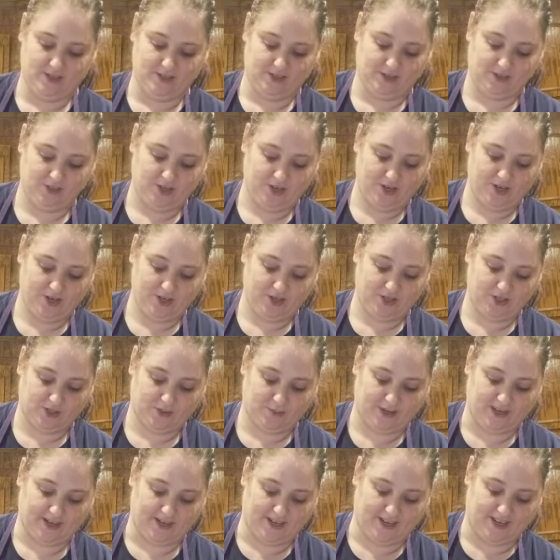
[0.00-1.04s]
So you're gonna just
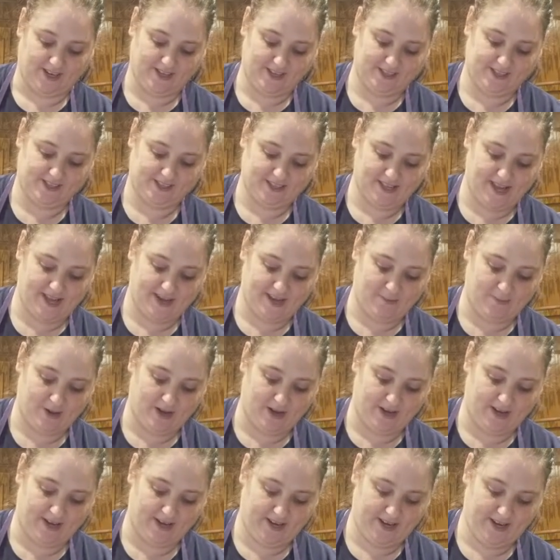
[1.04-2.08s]
wanna slide them
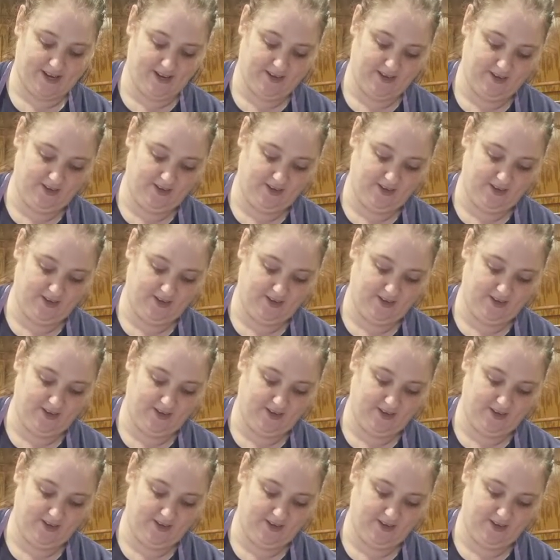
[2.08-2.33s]
on in.